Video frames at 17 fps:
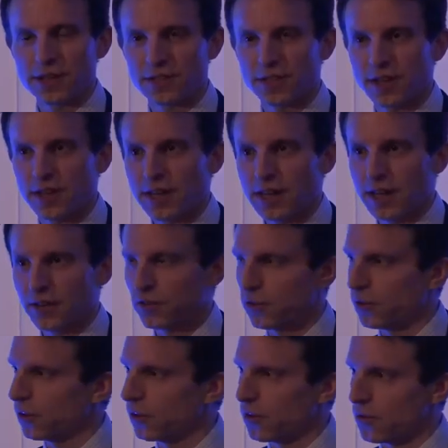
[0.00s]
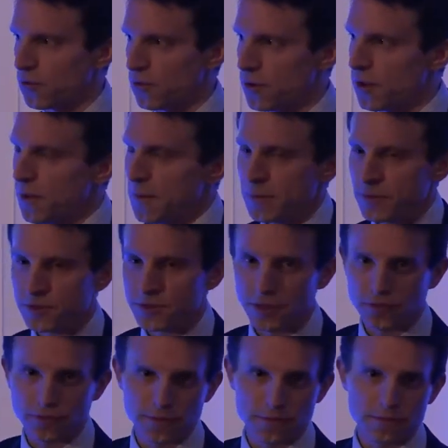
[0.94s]
It's going to lead to
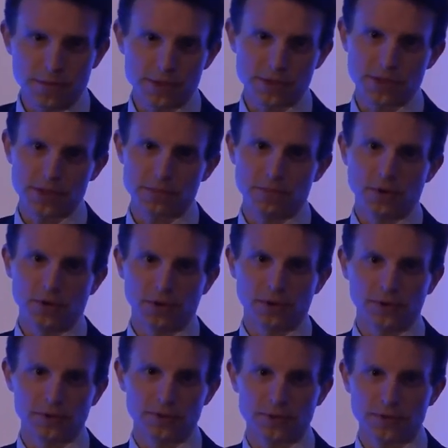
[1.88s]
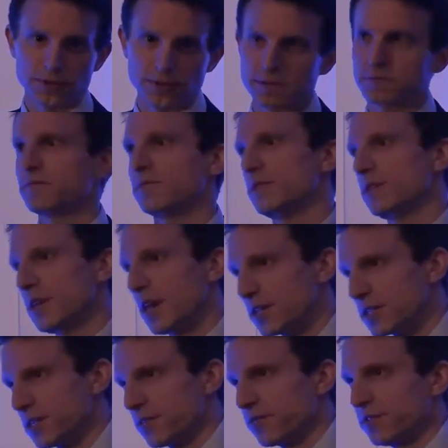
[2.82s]
different business models.
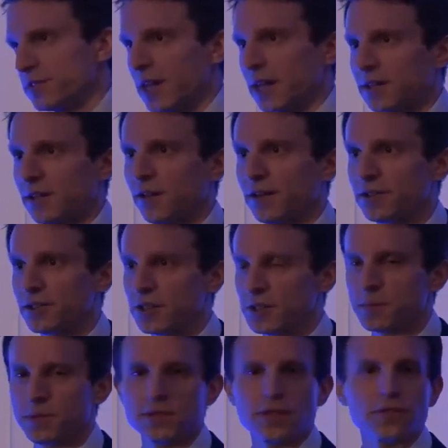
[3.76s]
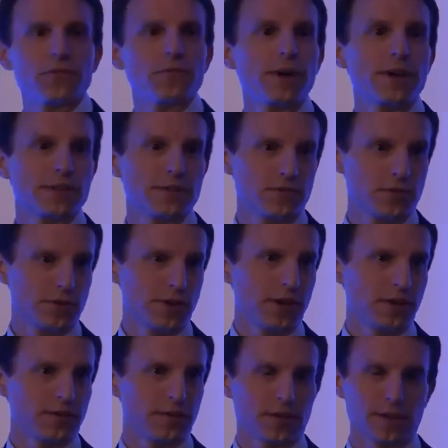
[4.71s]
Yes, different technologies, but different ways of
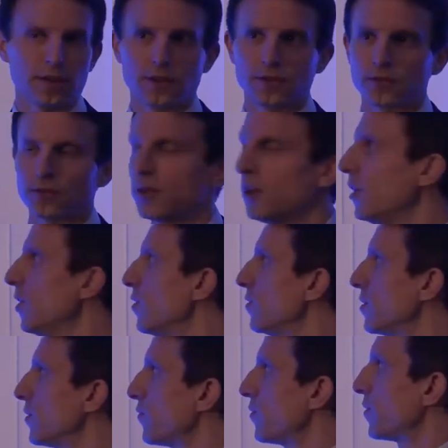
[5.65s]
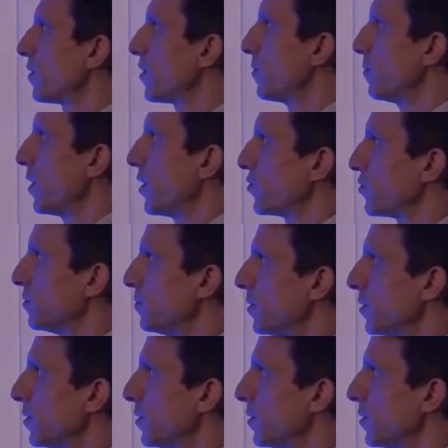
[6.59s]
doing things, different commercial